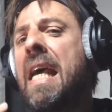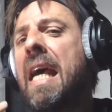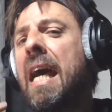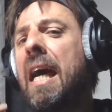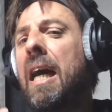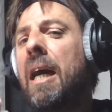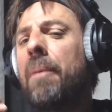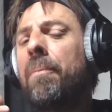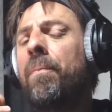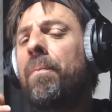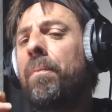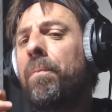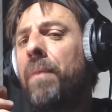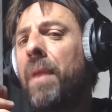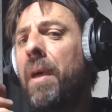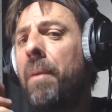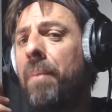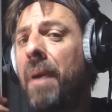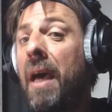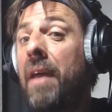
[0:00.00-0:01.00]

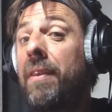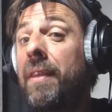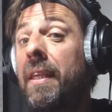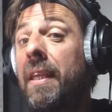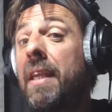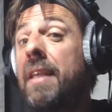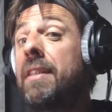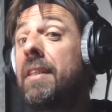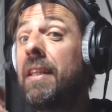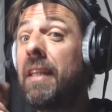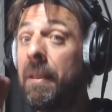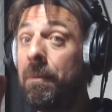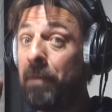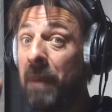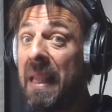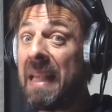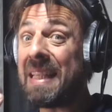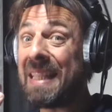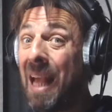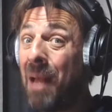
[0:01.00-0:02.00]
The bad thing is that it
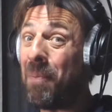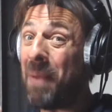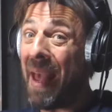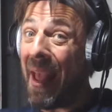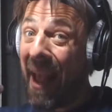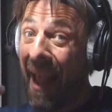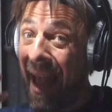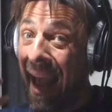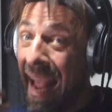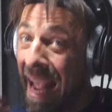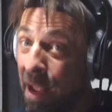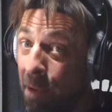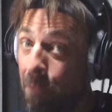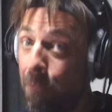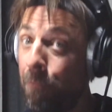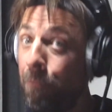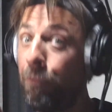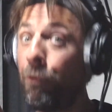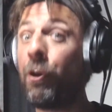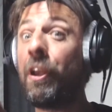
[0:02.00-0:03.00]
picks up
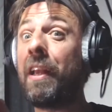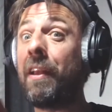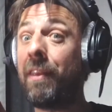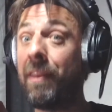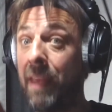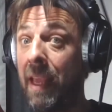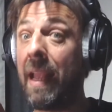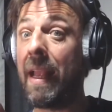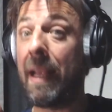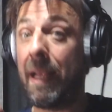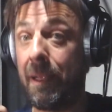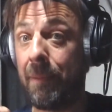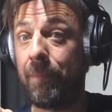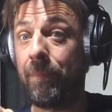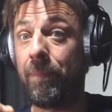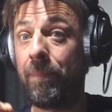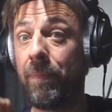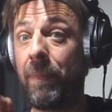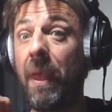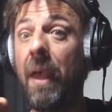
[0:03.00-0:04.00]
everything,
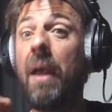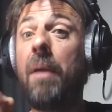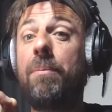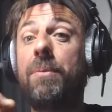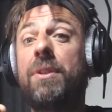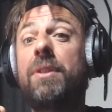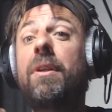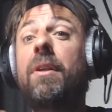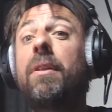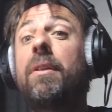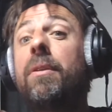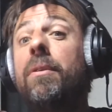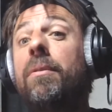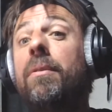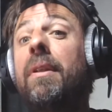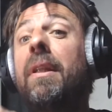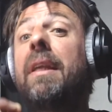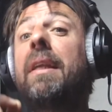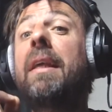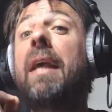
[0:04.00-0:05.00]

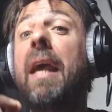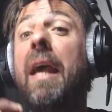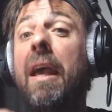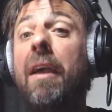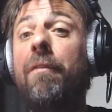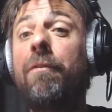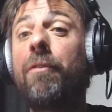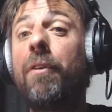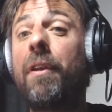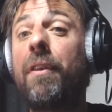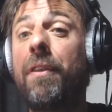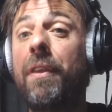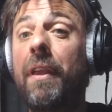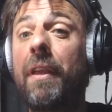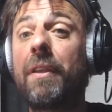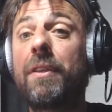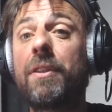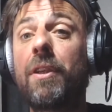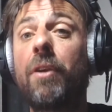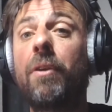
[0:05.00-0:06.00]
absolutely
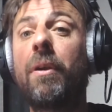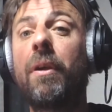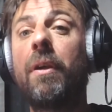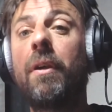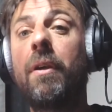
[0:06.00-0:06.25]
everything. So,